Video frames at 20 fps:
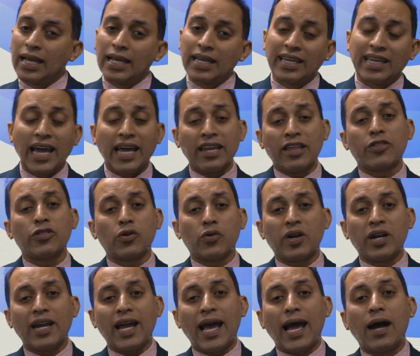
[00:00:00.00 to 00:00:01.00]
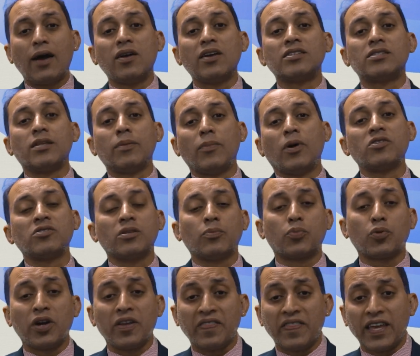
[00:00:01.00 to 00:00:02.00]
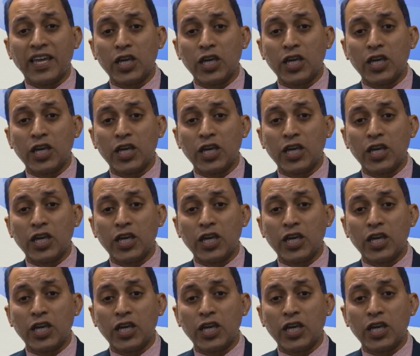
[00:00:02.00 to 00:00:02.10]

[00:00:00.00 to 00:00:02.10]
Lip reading: getting through it now is the most important thing